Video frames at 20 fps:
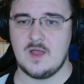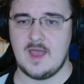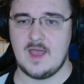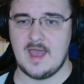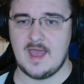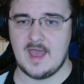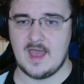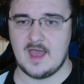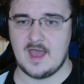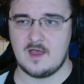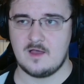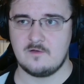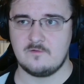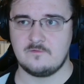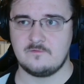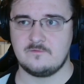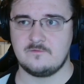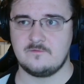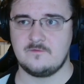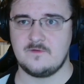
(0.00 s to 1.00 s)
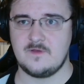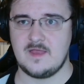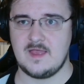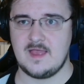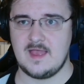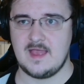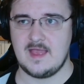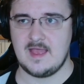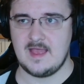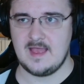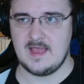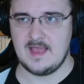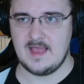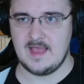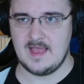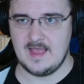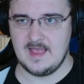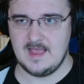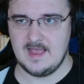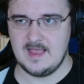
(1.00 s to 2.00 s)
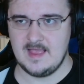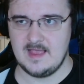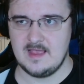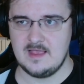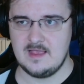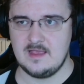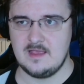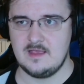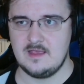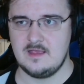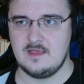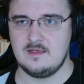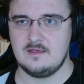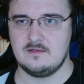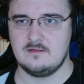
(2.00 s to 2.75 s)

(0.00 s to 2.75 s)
have a